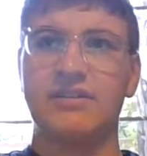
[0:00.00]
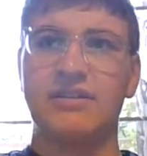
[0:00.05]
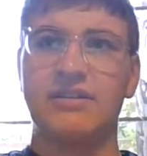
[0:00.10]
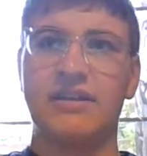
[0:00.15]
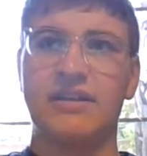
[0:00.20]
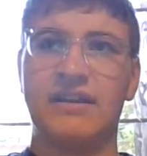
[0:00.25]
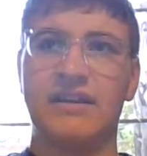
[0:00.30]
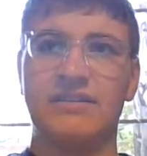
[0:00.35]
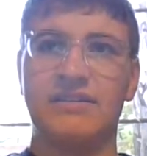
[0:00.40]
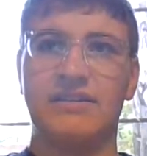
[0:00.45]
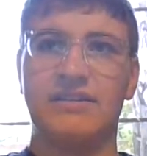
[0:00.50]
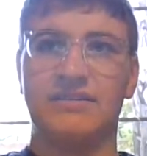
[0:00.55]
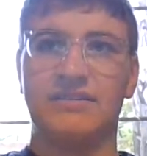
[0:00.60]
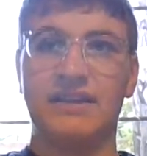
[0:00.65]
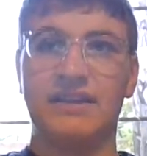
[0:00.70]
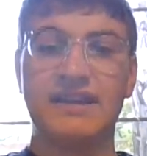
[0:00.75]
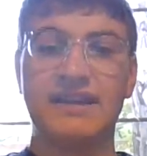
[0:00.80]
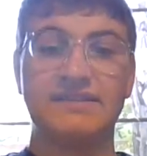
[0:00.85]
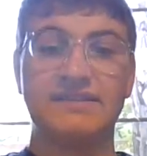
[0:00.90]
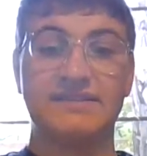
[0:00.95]
And the
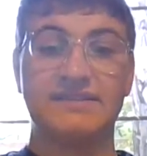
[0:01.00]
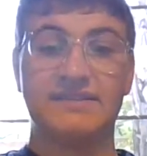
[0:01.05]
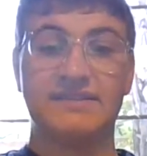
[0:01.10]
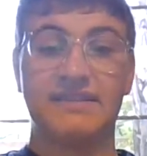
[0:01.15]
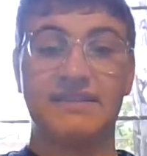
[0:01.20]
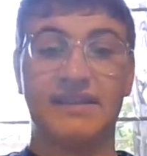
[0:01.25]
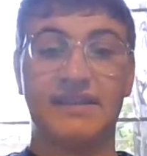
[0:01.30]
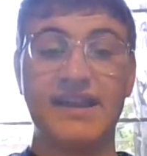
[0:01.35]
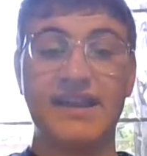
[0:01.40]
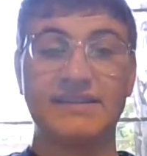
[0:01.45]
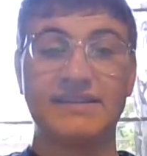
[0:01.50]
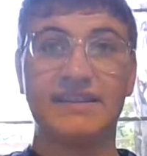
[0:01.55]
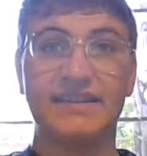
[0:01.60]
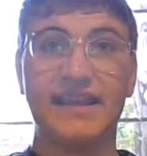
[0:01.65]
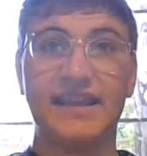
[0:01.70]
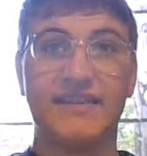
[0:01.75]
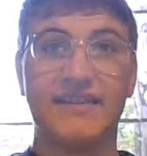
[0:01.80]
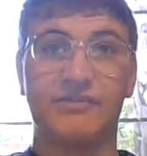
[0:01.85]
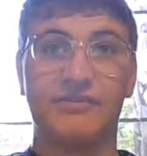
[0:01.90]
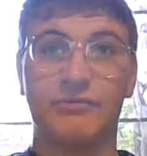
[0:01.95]
last thing
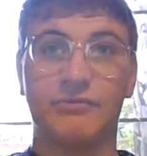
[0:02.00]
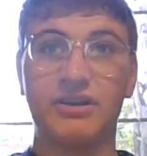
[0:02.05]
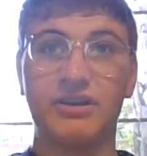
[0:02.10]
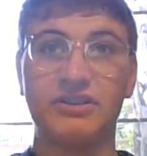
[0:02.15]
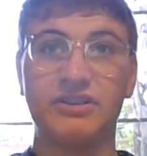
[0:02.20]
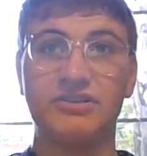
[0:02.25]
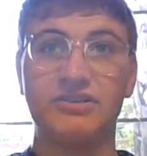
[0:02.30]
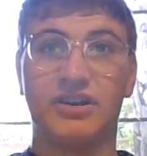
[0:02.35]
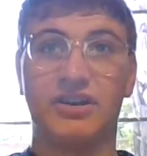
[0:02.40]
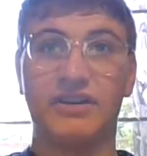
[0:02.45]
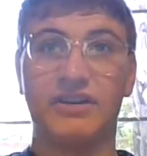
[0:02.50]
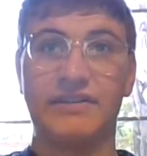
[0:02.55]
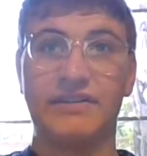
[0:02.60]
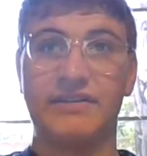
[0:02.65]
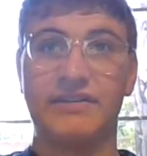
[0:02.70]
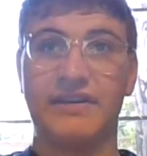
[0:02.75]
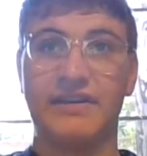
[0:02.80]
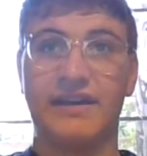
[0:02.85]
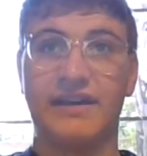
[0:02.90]
they ever worked on,